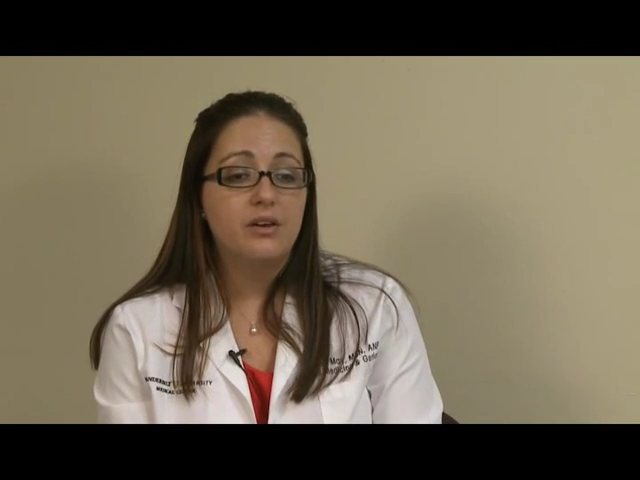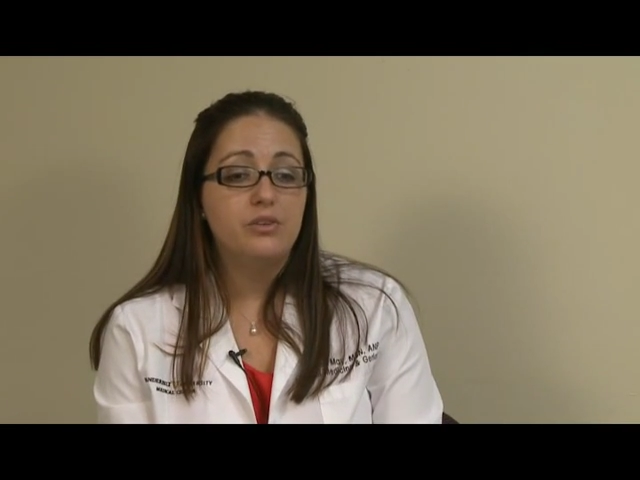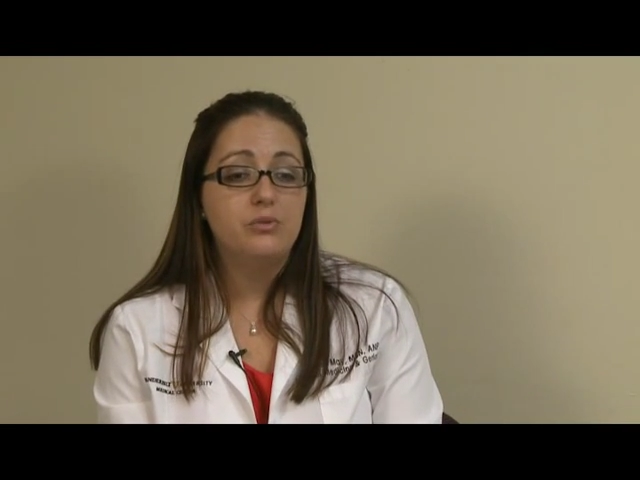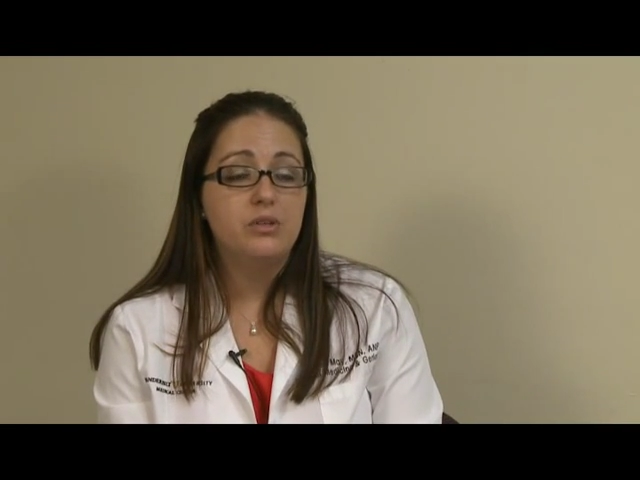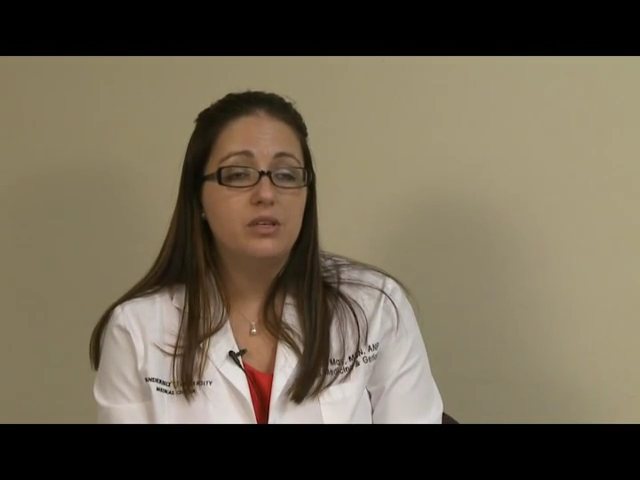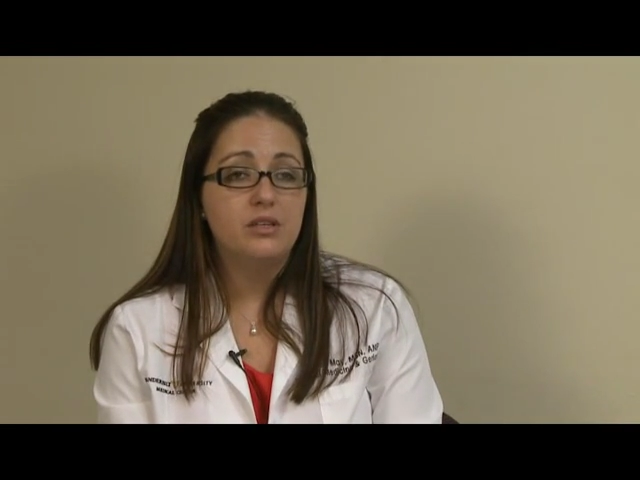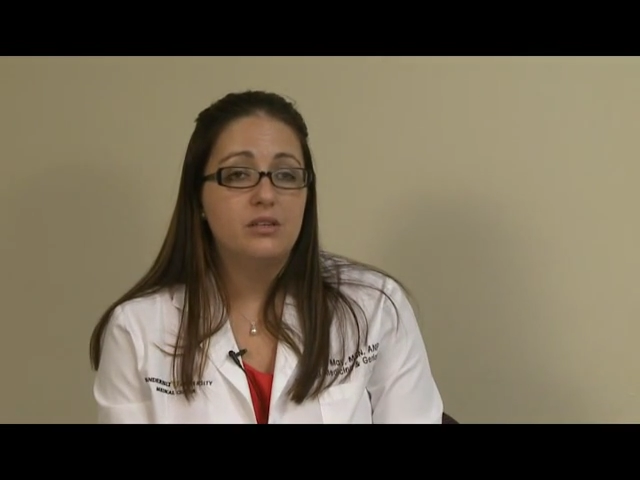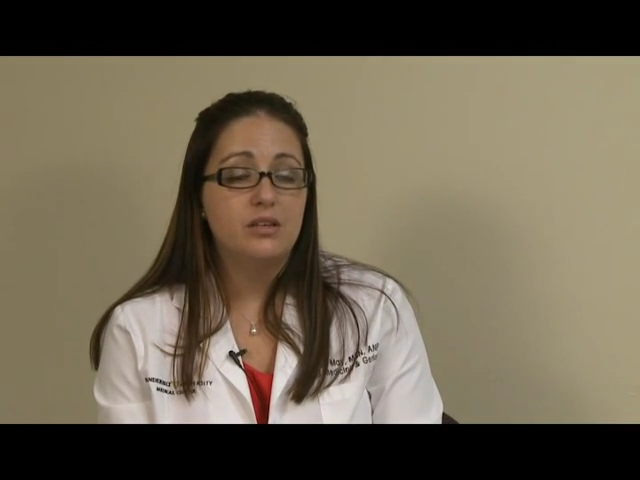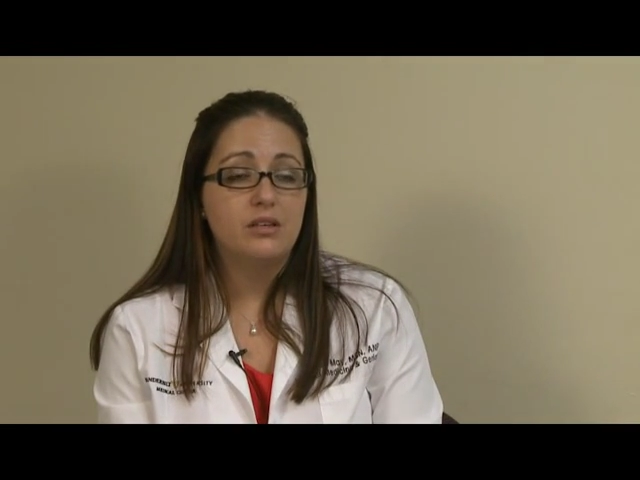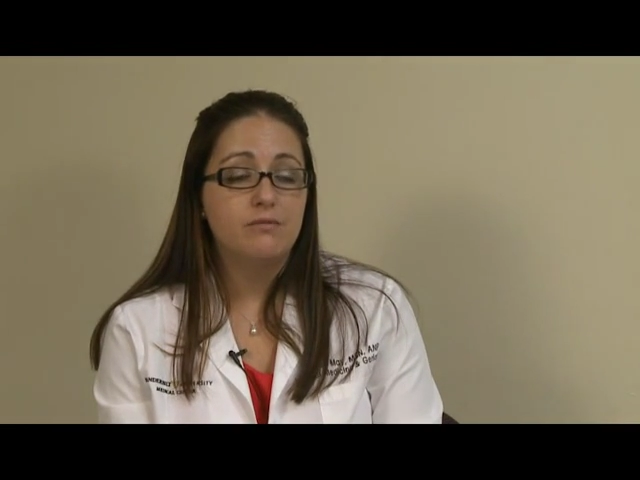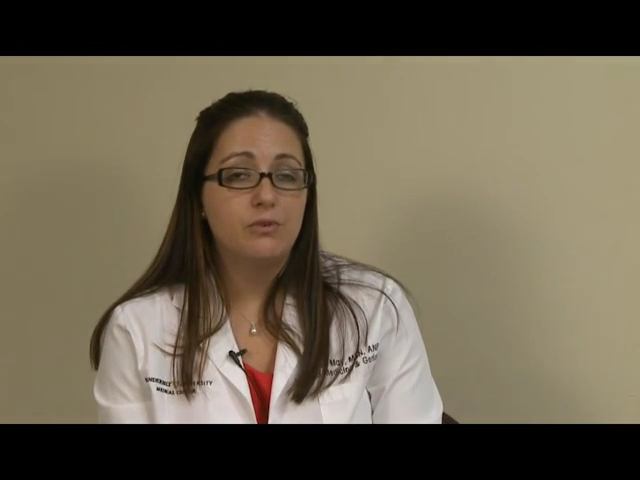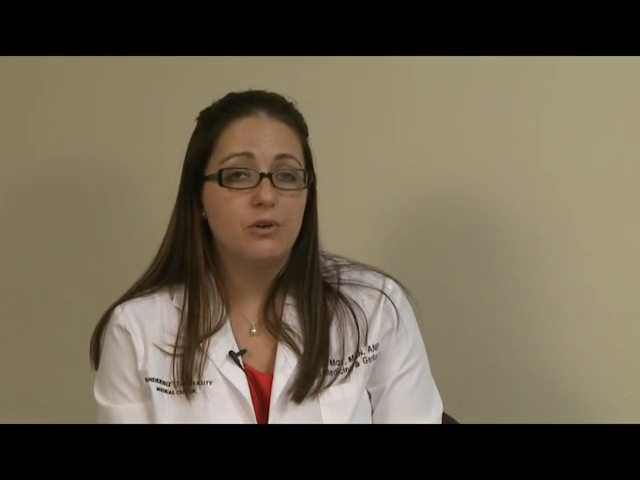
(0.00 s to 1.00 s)
you can
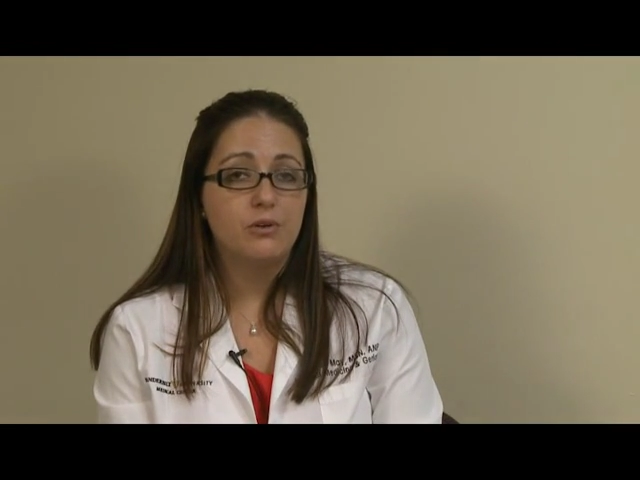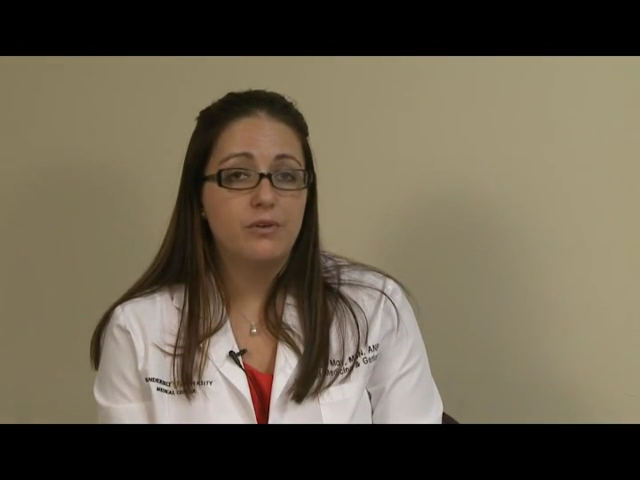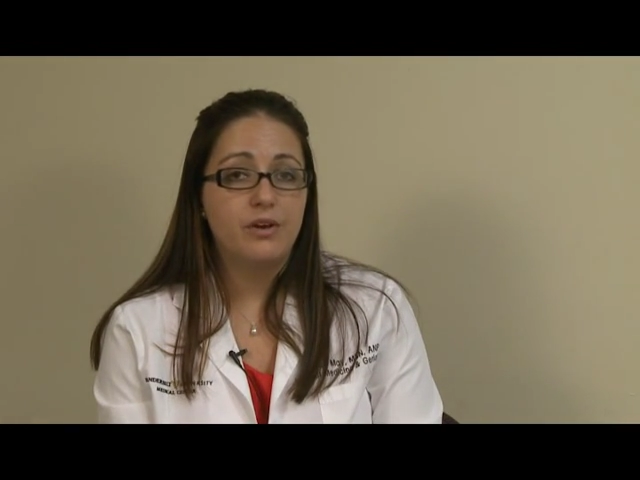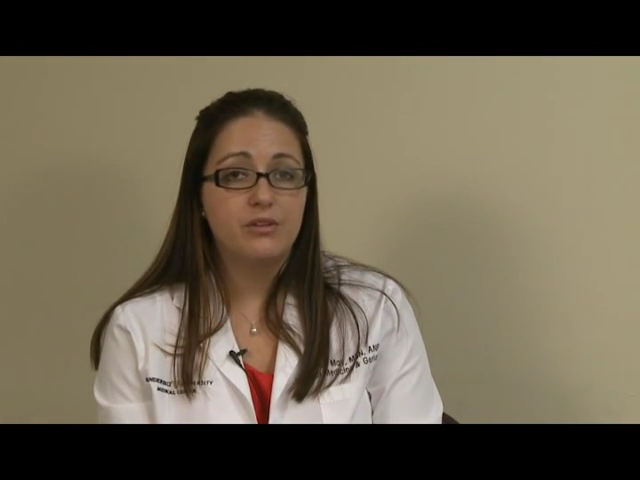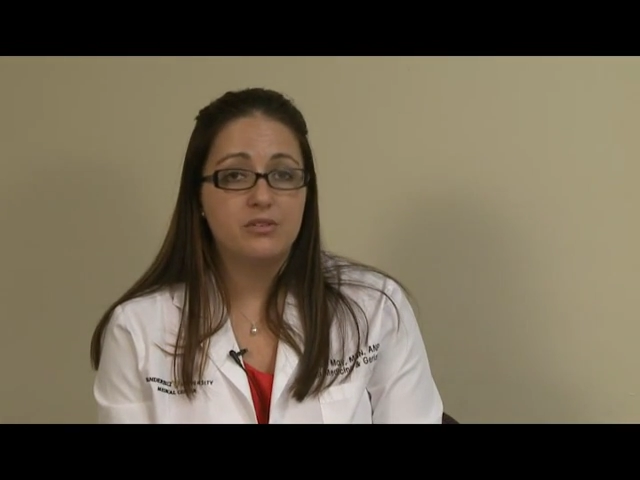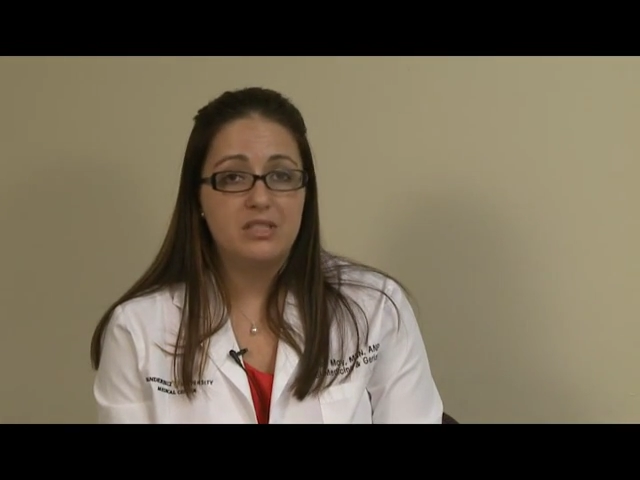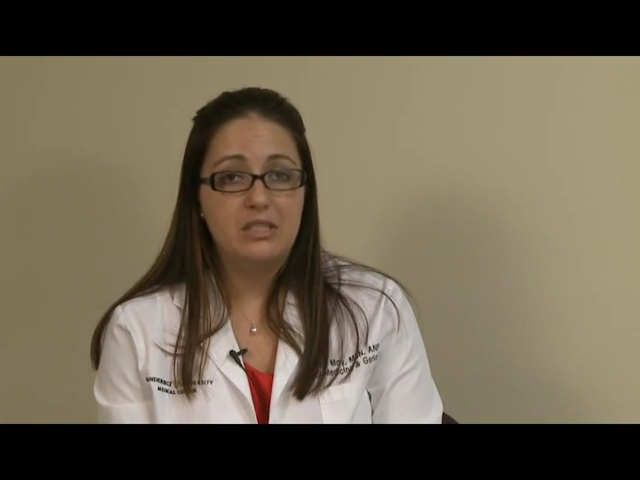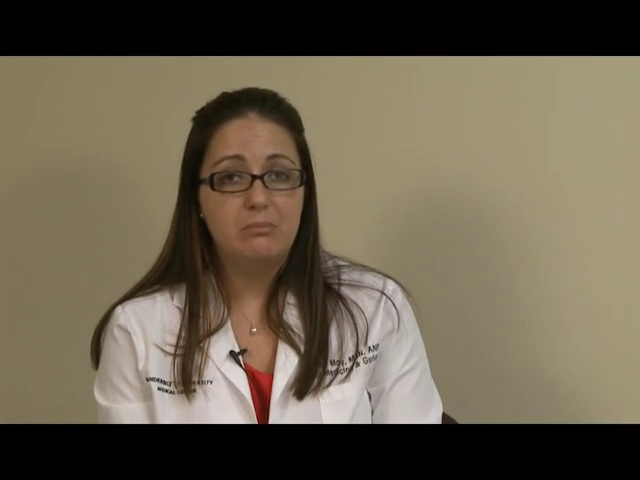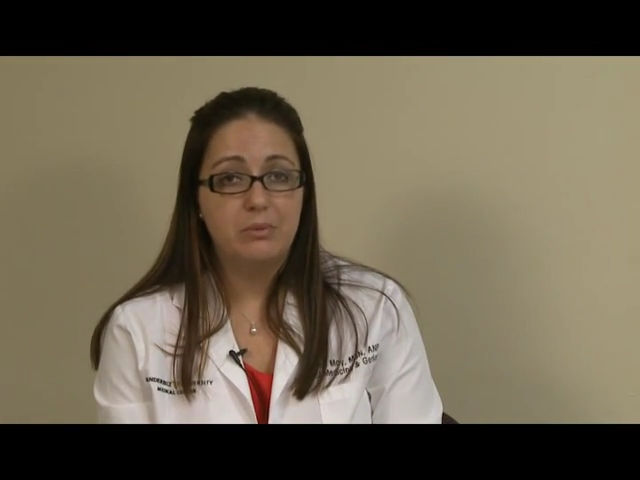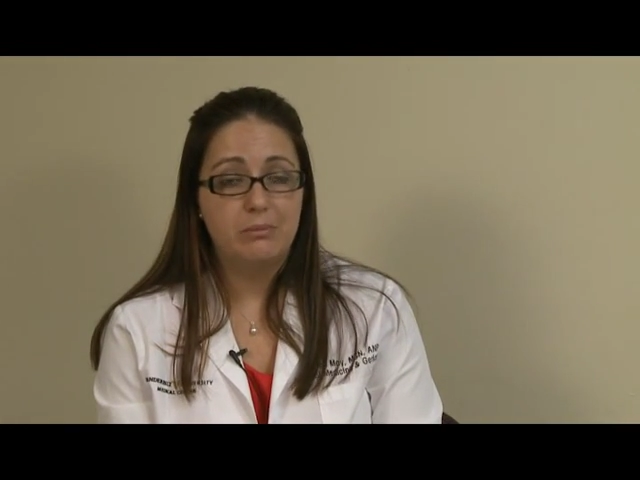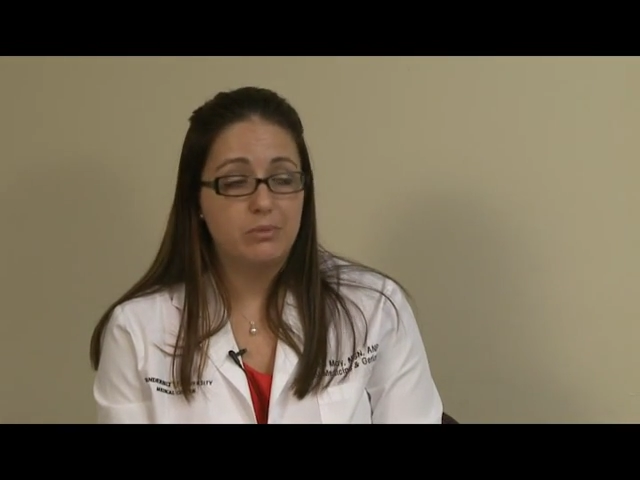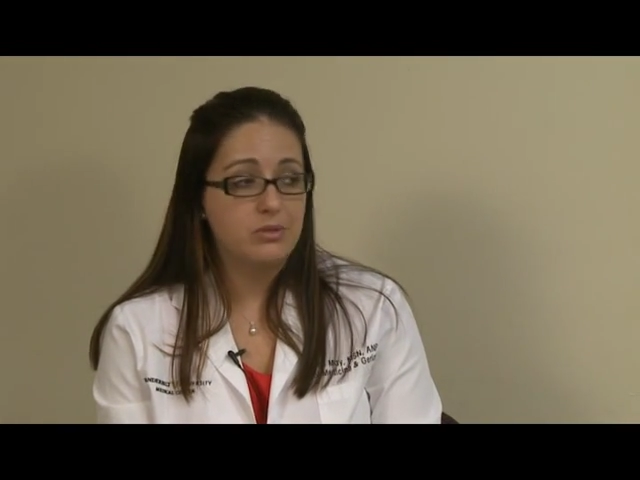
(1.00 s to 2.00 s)
involve other
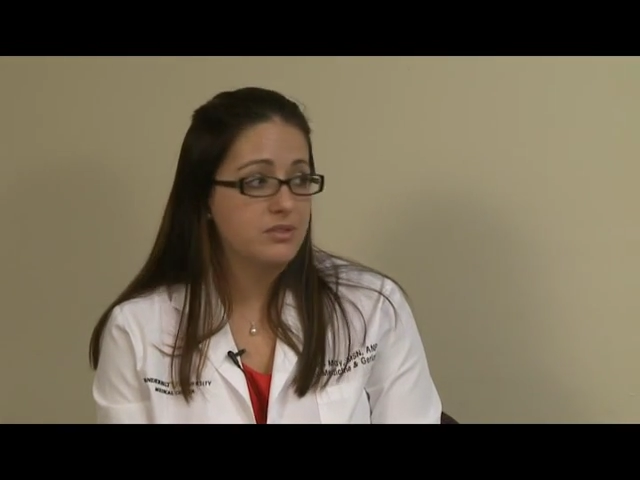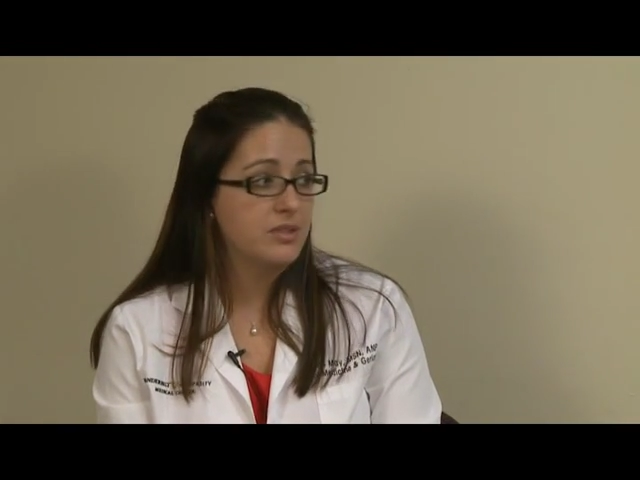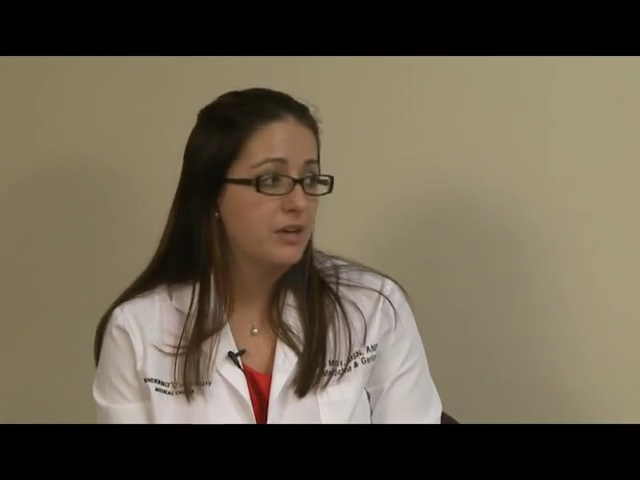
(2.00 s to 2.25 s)
team members